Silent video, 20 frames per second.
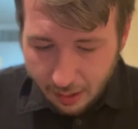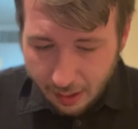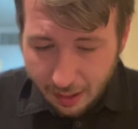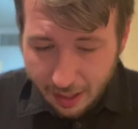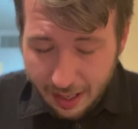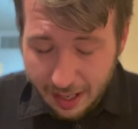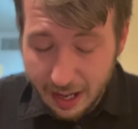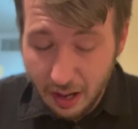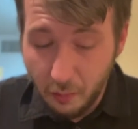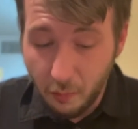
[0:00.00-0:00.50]

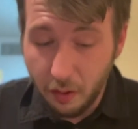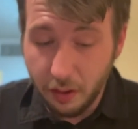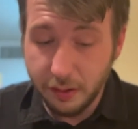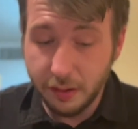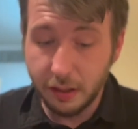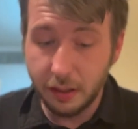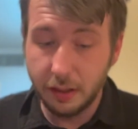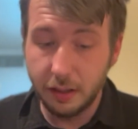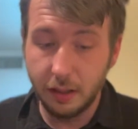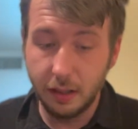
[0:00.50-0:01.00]
and I
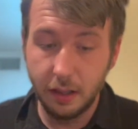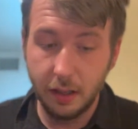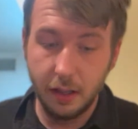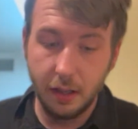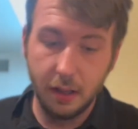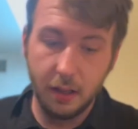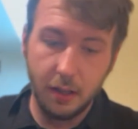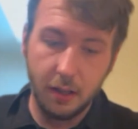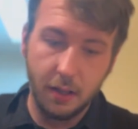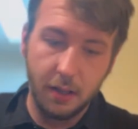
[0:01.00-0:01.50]
wonder,
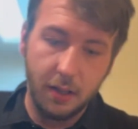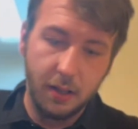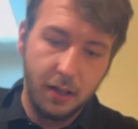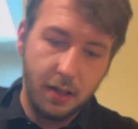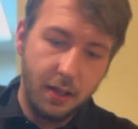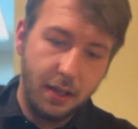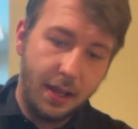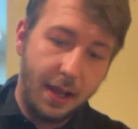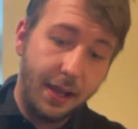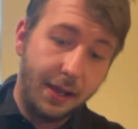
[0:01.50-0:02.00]

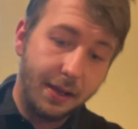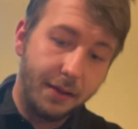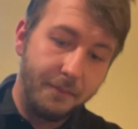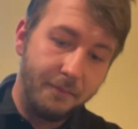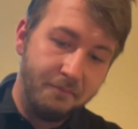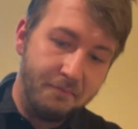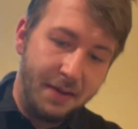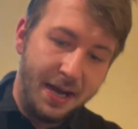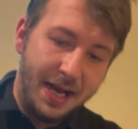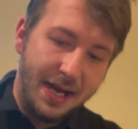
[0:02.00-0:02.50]
like,
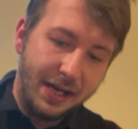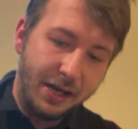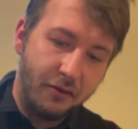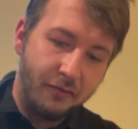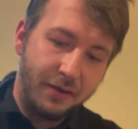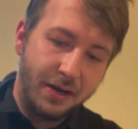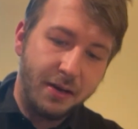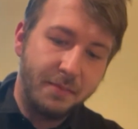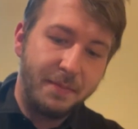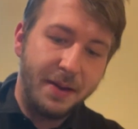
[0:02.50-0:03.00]
my
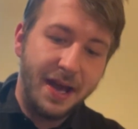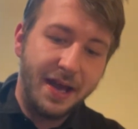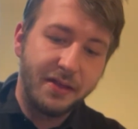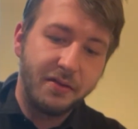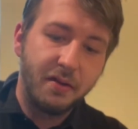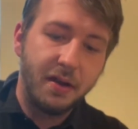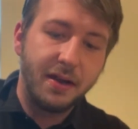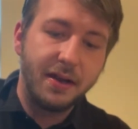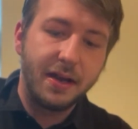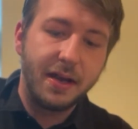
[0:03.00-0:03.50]
career path
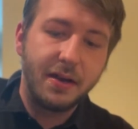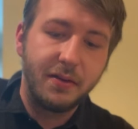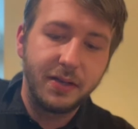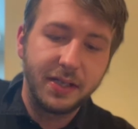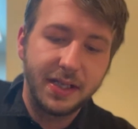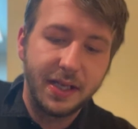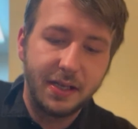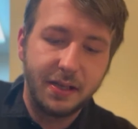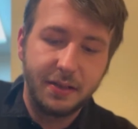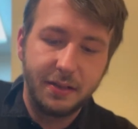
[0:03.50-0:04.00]
right now
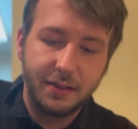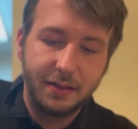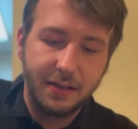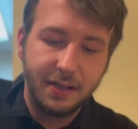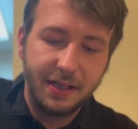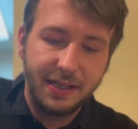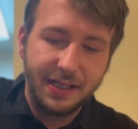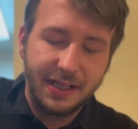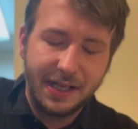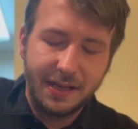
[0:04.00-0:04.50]
is at
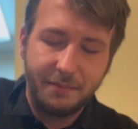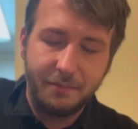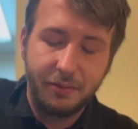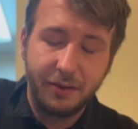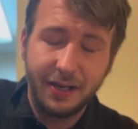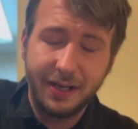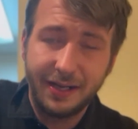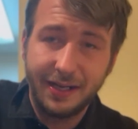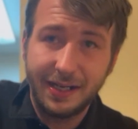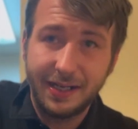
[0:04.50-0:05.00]
a
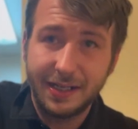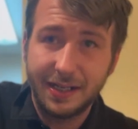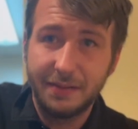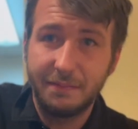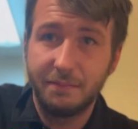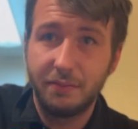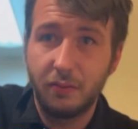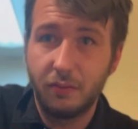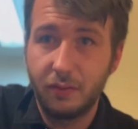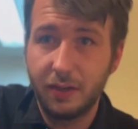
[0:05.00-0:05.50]
pretty
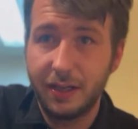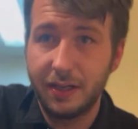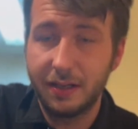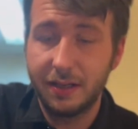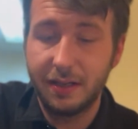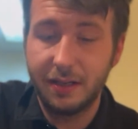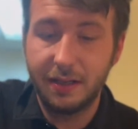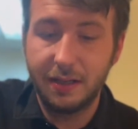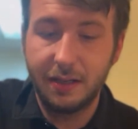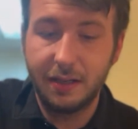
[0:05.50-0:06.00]
decent point.
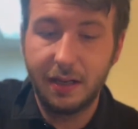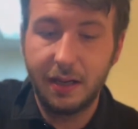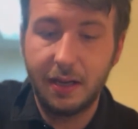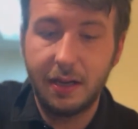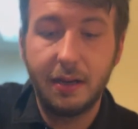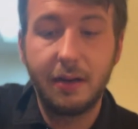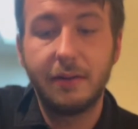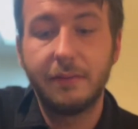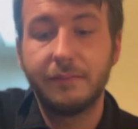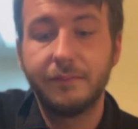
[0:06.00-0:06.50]

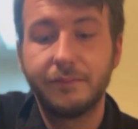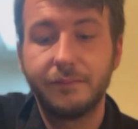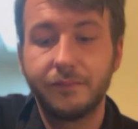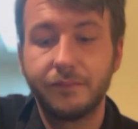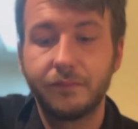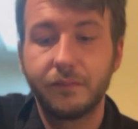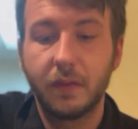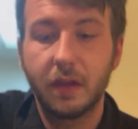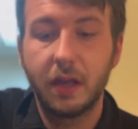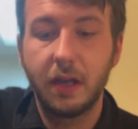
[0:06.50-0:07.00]
I
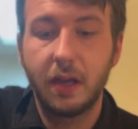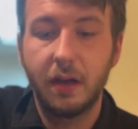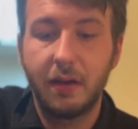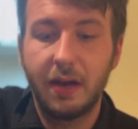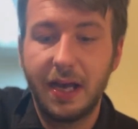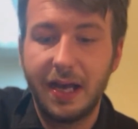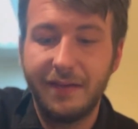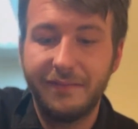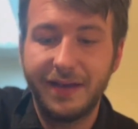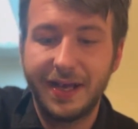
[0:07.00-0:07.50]

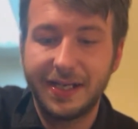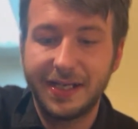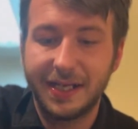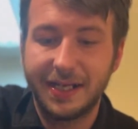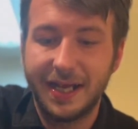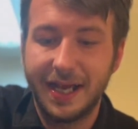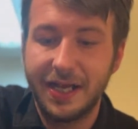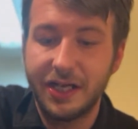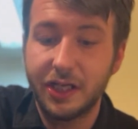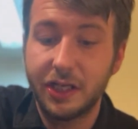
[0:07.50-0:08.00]
have
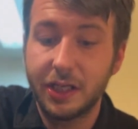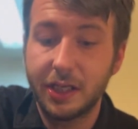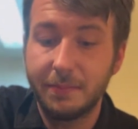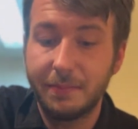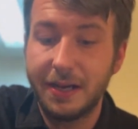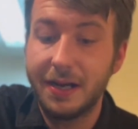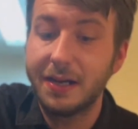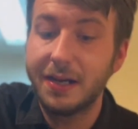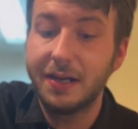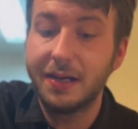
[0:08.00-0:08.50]
hesitations
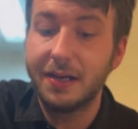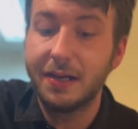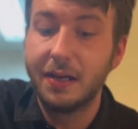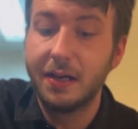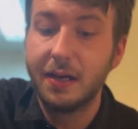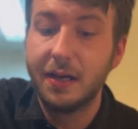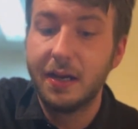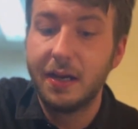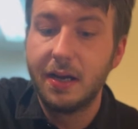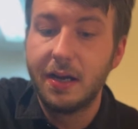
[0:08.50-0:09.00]
about it,
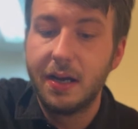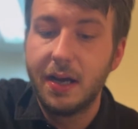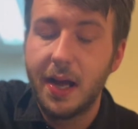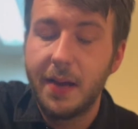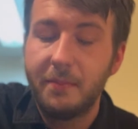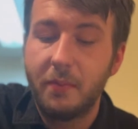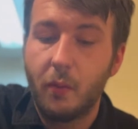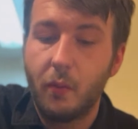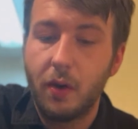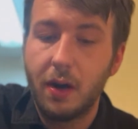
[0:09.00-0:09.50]

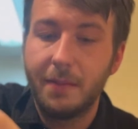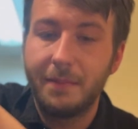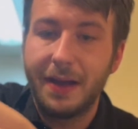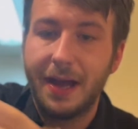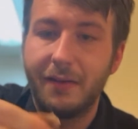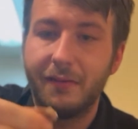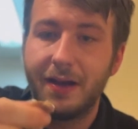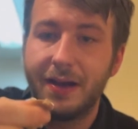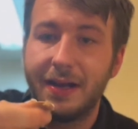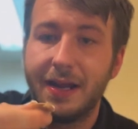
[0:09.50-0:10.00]
but where I'm at
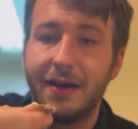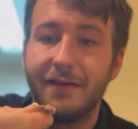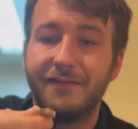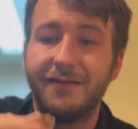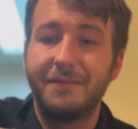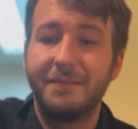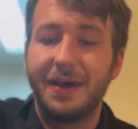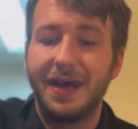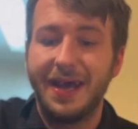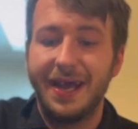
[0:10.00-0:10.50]
right now for
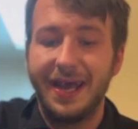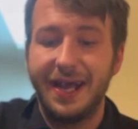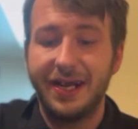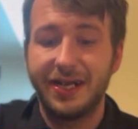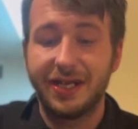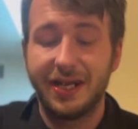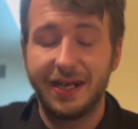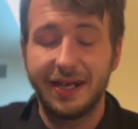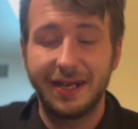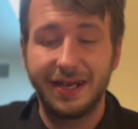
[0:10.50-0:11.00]
my age,
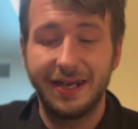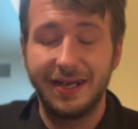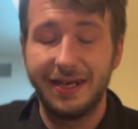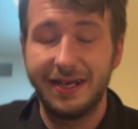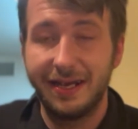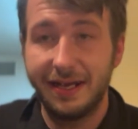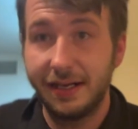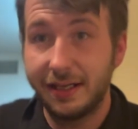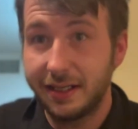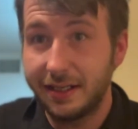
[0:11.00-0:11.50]
like,
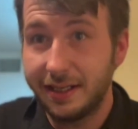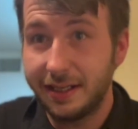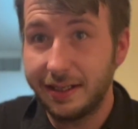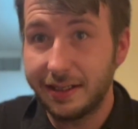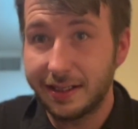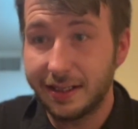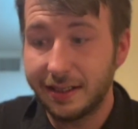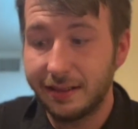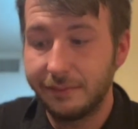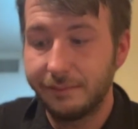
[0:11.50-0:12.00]
is
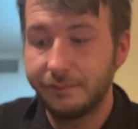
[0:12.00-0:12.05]
decent.